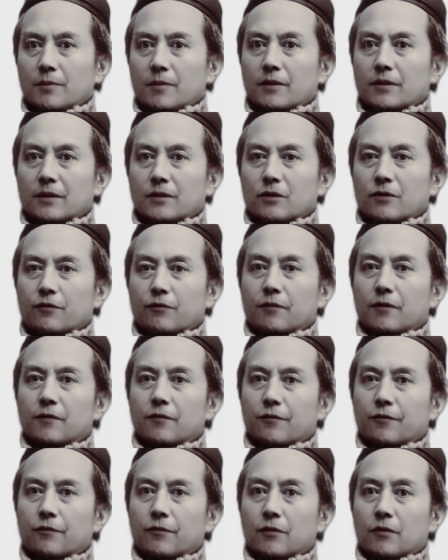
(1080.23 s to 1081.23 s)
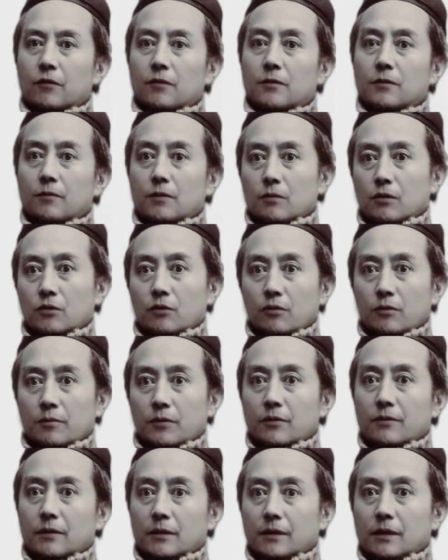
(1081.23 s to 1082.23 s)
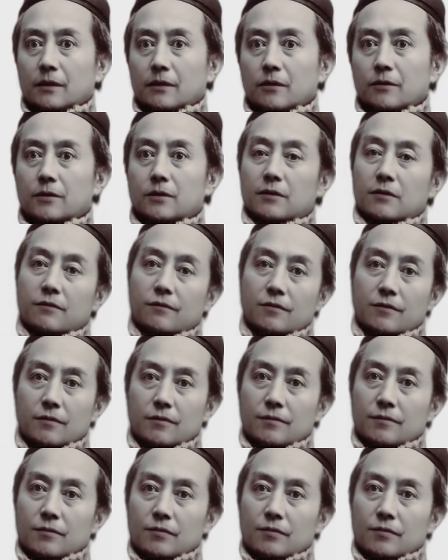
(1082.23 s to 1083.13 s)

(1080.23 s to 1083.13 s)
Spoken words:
man is faithful, nor merely constant.